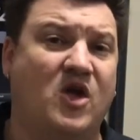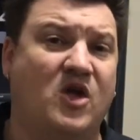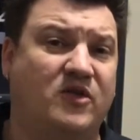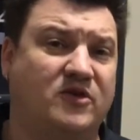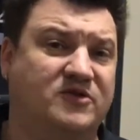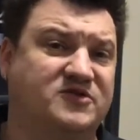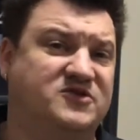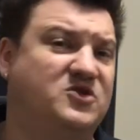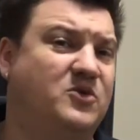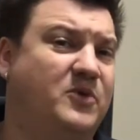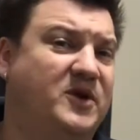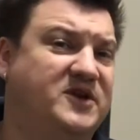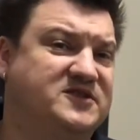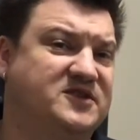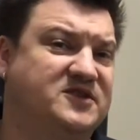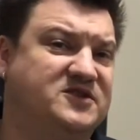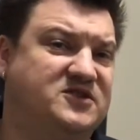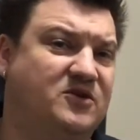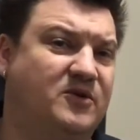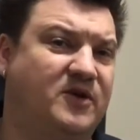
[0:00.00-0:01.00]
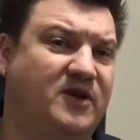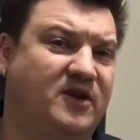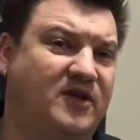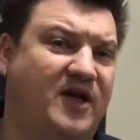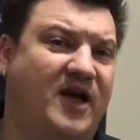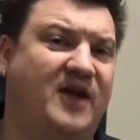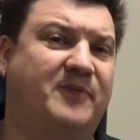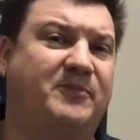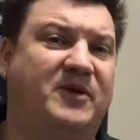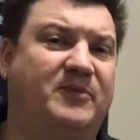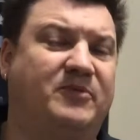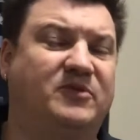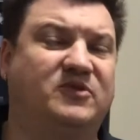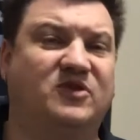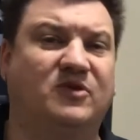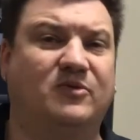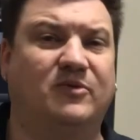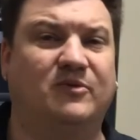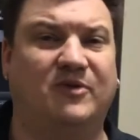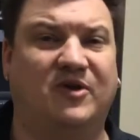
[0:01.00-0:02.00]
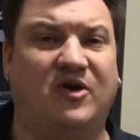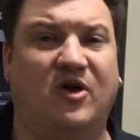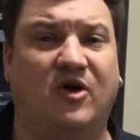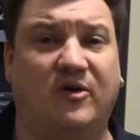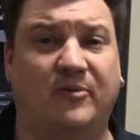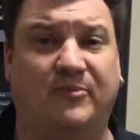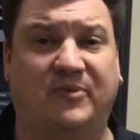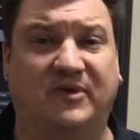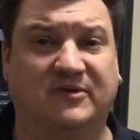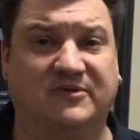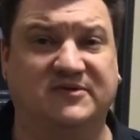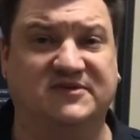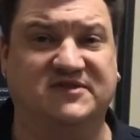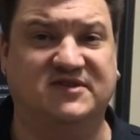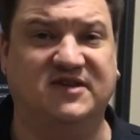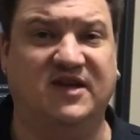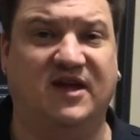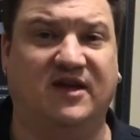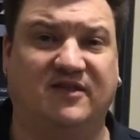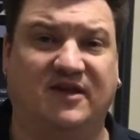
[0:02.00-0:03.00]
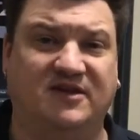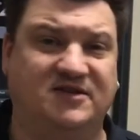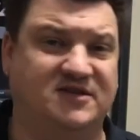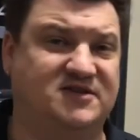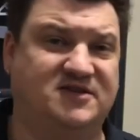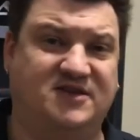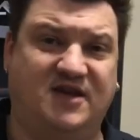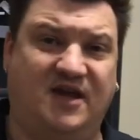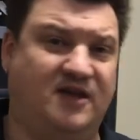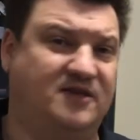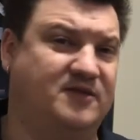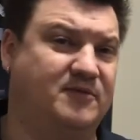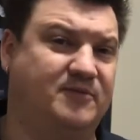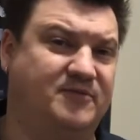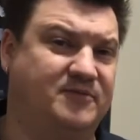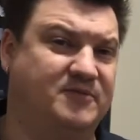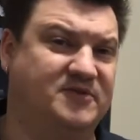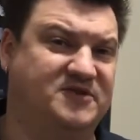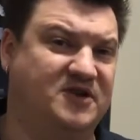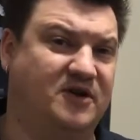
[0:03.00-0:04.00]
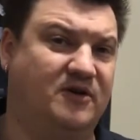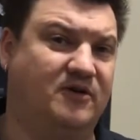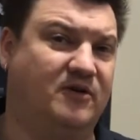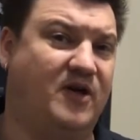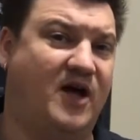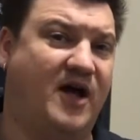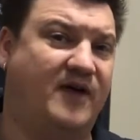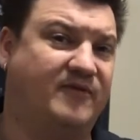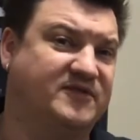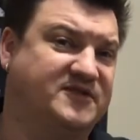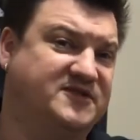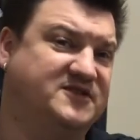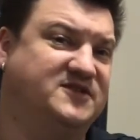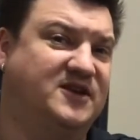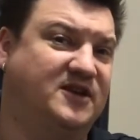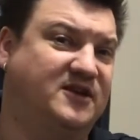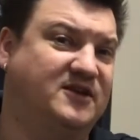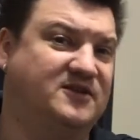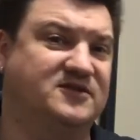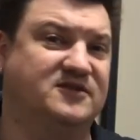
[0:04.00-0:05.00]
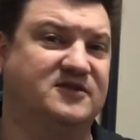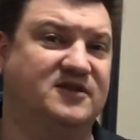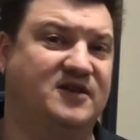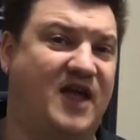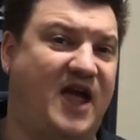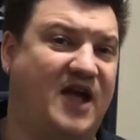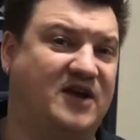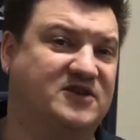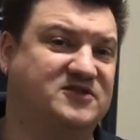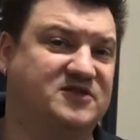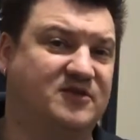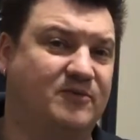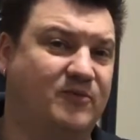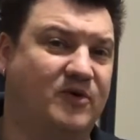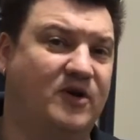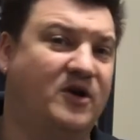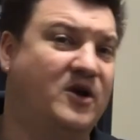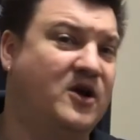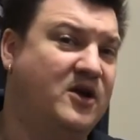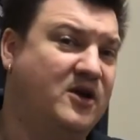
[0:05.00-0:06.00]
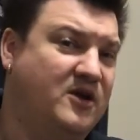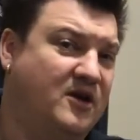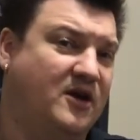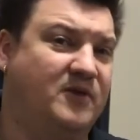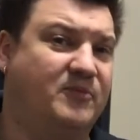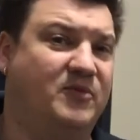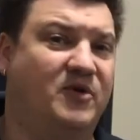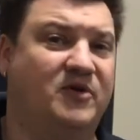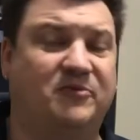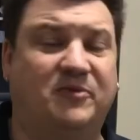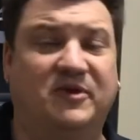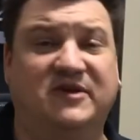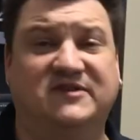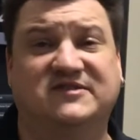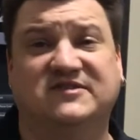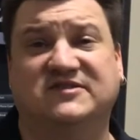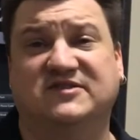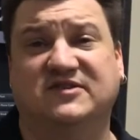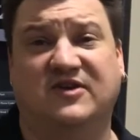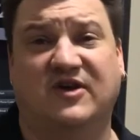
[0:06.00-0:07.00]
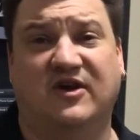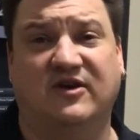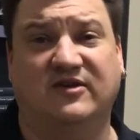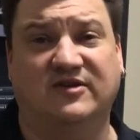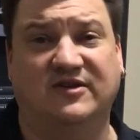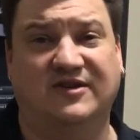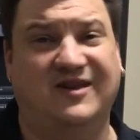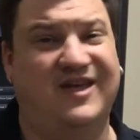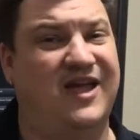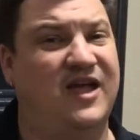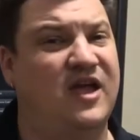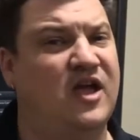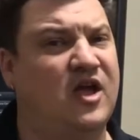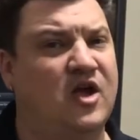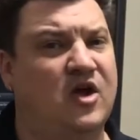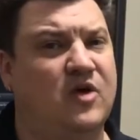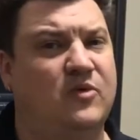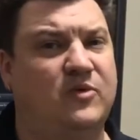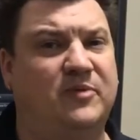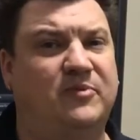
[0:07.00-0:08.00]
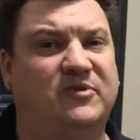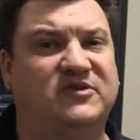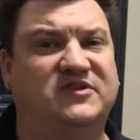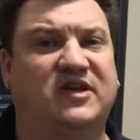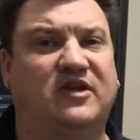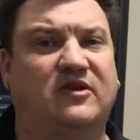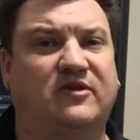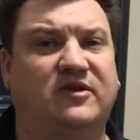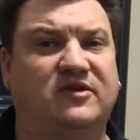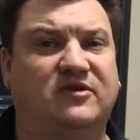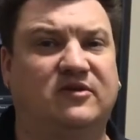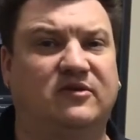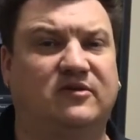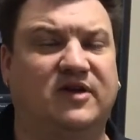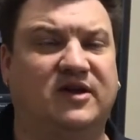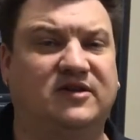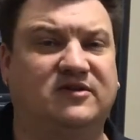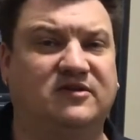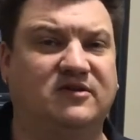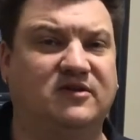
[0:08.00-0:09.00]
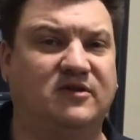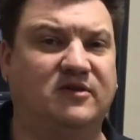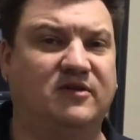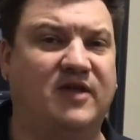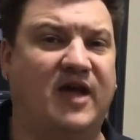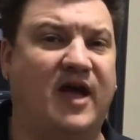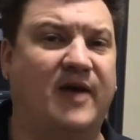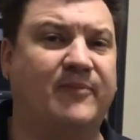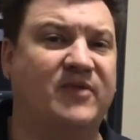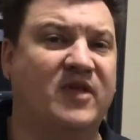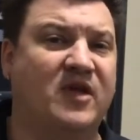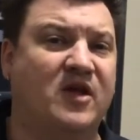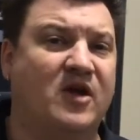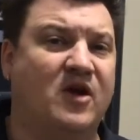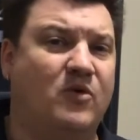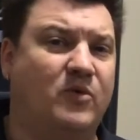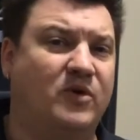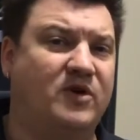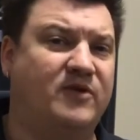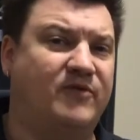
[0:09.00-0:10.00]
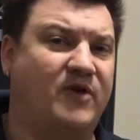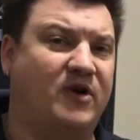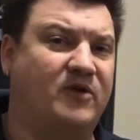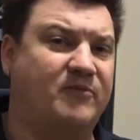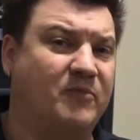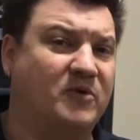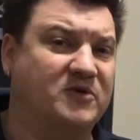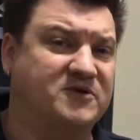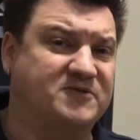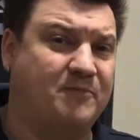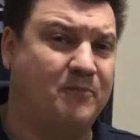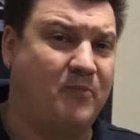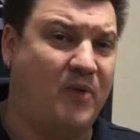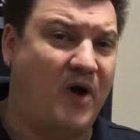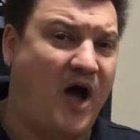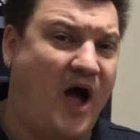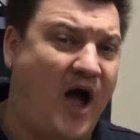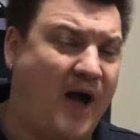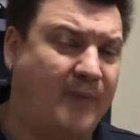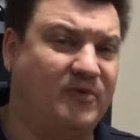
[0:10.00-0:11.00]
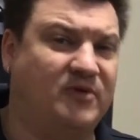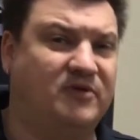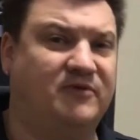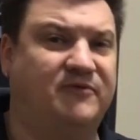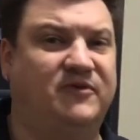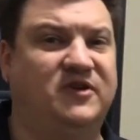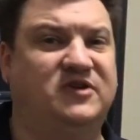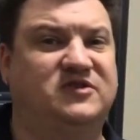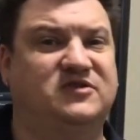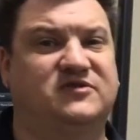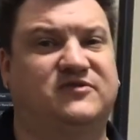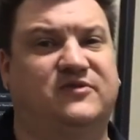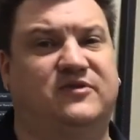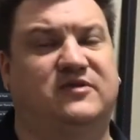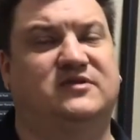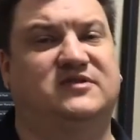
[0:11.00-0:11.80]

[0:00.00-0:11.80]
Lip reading: There's 2 ways to do it. A lot of people do what we call a peel and stick. They just take the material off and stick it to the dash somewhere on both pieces and call it a day. We particularly don't like to do that. One of our most popular features for the